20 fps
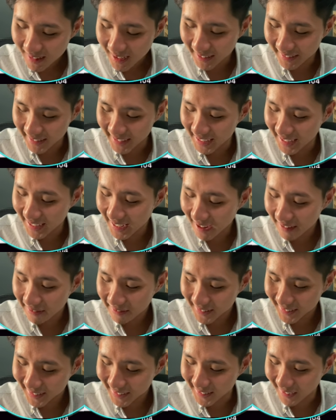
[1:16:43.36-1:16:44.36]
DEF.
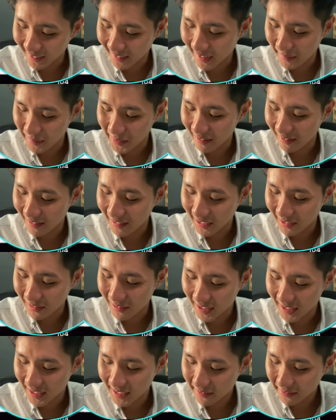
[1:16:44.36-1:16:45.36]
Sorry, I'm not very
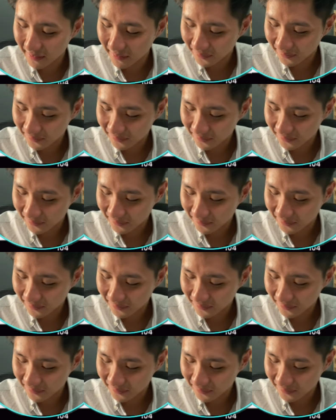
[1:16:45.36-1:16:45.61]
creative.